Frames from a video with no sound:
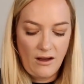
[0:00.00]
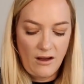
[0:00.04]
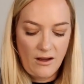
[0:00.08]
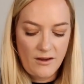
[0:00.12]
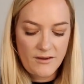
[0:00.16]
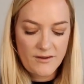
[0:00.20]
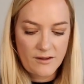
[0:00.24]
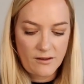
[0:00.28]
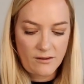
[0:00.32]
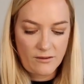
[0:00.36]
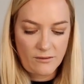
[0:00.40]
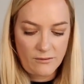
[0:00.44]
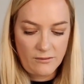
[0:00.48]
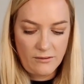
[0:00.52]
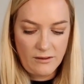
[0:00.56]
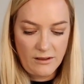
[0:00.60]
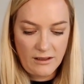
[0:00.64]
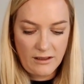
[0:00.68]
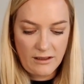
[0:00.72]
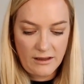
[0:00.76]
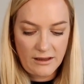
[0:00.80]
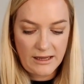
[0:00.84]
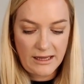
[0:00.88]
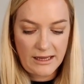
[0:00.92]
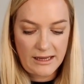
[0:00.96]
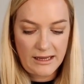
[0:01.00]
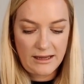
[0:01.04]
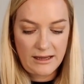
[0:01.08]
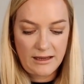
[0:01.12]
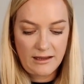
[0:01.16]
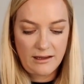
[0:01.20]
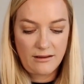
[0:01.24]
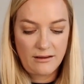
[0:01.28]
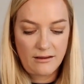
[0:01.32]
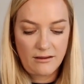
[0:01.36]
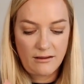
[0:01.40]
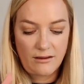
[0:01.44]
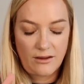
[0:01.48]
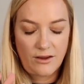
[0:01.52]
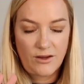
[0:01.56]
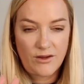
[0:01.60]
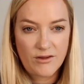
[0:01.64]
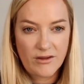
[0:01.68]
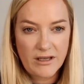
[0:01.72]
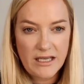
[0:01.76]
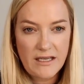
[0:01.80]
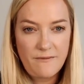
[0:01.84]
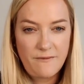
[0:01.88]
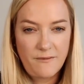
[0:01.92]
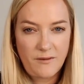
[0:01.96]
So,
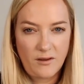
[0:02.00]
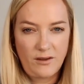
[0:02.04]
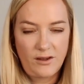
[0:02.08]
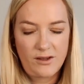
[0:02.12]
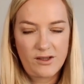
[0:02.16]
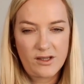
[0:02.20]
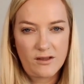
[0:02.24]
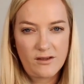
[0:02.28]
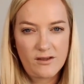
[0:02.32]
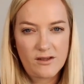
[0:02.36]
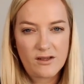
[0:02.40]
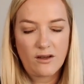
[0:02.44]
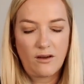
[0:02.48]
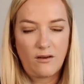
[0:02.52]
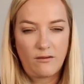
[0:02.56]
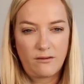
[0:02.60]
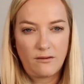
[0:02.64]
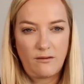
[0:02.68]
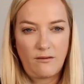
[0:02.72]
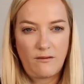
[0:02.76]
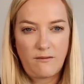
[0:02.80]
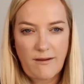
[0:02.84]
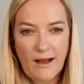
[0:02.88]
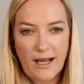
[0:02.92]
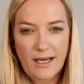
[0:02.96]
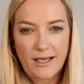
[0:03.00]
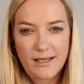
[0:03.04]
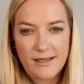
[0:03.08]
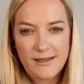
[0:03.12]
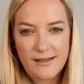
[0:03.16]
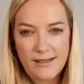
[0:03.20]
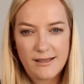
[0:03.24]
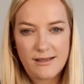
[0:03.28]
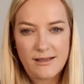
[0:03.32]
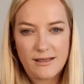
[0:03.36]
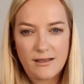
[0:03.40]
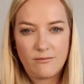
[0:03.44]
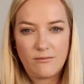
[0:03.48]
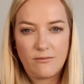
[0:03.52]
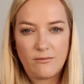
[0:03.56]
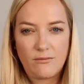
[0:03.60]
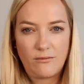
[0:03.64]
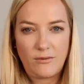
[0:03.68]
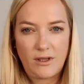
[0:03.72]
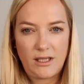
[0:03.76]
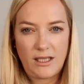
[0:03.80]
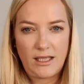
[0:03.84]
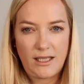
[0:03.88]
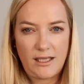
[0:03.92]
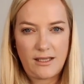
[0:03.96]
3 functions of the lymphatic system
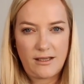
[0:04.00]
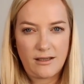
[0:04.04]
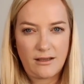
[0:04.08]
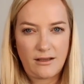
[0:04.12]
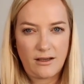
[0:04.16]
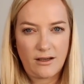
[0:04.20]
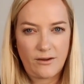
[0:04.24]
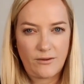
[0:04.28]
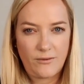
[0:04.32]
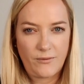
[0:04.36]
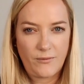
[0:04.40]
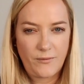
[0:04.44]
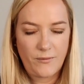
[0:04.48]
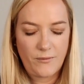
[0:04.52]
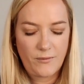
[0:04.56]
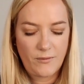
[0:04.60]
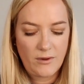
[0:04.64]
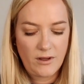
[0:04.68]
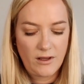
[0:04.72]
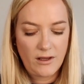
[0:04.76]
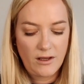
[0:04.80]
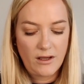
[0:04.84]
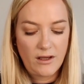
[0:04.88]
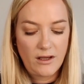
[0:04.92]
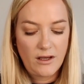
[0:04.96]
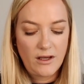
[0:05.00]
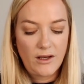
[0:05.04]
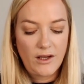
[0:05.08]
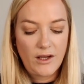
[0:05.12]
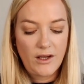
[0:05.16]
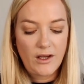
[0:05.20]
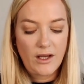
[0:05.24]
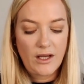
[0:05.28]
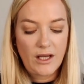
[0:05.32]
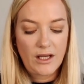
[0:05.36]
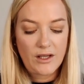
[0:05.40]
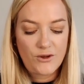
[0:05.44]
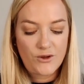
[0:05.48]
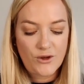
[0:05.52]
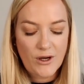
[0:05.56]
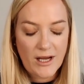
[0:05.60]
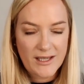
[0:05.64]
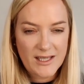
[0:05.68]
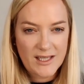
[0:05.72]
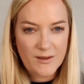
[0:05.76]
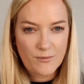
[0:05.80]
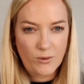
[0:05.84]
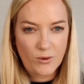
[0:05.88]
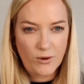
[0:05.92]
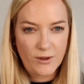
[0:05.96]
we need to know.
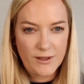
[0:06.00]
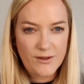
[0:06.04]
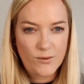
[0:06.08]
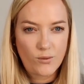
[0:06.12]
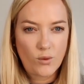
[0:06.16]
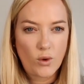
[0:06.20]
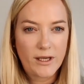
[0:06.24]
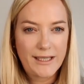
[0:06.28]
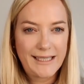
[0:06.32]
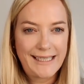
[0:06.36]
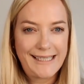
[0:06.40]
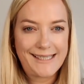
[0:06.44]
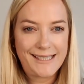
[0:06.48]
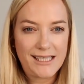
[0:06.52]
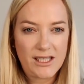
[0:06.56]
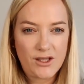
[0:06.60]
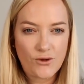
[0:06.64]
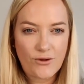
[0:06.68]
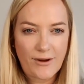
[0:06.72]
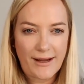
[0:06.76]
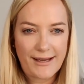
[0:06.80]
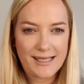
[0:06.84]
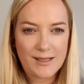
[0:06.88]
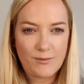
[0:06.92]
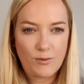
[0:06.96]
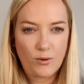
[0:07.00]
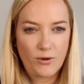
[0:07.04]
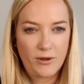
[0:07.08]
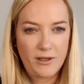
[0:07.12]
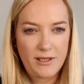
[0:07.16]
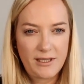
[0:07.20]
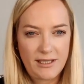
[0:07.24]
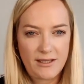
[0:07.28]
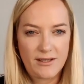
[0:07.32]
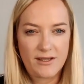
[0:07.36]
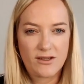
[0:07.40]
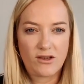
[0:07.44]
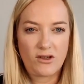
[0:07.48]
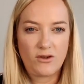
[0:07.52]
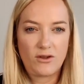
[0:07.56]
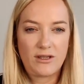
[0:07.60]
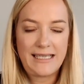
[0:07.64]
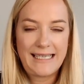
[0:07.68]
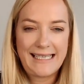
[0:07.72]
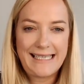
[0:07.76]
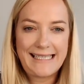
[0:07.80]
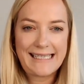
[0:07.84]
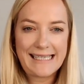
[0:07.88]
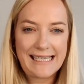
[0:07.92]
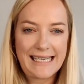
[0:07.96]
Transport. What is it transporting? So you'd
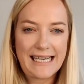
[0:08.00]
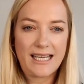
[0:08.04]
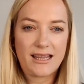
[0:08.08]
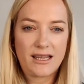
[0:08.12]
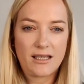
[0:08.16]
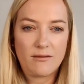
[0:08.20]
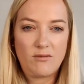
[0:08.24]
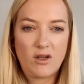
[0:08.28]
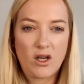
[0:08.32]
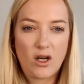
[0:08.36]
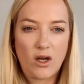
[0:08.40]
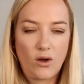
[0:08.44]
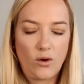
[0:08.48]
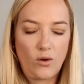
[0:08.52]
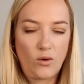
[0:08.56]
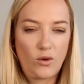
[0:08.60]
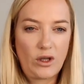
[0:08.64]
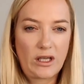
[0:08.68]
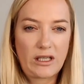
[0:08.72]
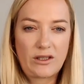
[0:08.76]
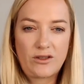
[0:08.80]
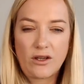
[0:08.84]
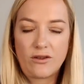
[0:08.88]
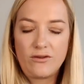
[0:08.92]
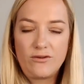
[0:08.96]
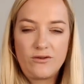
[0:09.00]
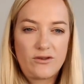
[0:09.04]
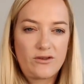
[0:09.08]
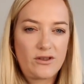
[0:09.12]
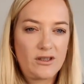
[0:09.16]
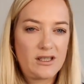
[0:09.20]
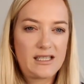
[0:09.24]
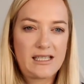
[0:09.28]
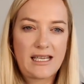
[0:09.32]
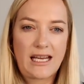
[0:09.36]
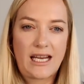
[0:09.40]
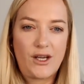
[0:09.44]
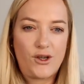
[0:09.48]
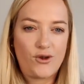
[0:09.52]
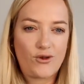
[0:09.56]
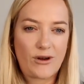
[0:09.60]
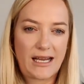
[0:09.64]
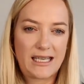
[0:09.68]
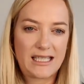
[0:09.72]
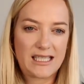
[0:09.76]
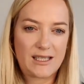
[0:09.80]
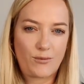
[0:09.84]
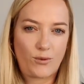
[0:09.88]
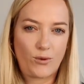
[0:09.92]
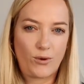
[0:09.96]
need to let them know, don't just say
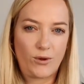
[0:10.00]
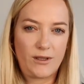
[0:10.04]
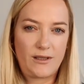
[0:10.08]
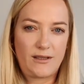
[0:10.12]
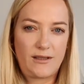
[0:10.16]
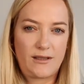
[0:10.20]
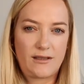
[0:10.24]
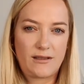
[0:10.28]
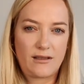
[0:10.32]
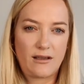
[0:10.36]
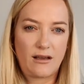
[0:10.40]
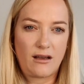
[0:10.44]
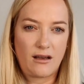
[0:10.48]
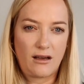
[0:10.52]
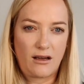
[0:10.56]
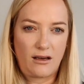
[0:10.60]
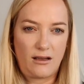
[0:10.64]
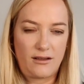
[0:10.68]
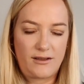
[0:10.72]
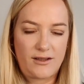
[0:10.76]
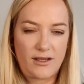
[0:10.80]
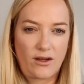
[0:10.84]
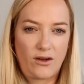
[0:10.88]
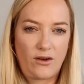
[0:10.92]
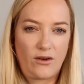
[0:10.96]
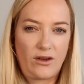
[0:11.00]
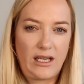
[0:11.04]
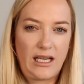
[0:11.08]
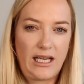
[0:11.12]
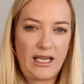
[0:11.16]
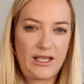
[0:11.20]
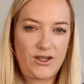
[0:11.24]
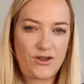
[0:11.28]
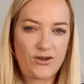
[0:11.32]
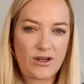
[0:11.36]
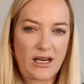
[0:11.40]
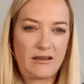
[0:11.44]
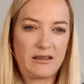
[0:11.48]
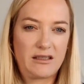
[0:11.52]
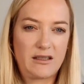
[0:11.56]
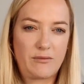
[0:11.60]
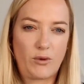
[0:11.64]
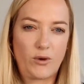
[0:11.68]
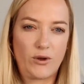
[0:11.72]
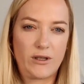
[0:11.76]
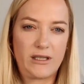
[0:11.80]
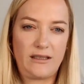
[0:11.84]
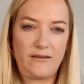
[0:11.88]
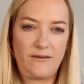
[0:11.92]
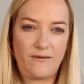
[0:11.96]
transports on its own. It's
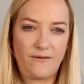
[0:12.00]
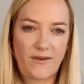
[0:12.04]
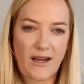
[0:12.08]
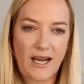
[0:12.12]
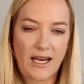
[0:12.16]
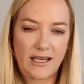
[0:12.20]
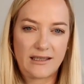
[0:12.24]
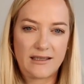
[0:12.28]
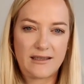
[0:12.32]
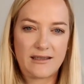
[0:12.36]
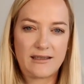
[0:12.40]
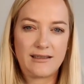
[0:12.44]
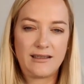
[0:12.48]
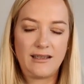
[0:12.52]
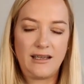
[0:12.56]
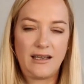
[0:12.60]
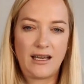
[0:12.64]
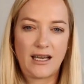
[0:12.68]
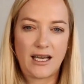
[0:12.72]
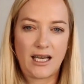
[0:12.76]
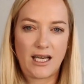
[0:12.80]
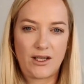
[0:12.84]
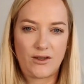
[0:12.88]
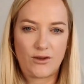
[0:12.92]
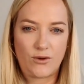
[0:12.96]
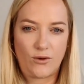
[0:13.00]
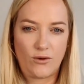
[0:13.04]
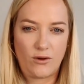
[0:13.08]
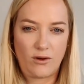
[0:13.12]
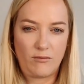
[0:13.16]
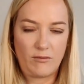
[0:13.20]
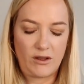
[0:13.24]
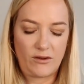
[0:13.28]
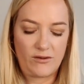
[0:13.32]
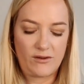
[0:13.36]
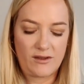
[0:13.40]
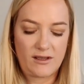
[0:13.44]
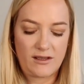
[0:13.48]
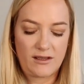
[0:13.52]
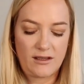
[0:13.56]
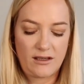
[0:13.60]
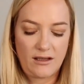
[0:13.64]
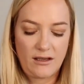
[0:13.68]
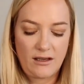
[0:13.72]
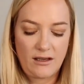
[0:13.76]
transporting fats and hormones.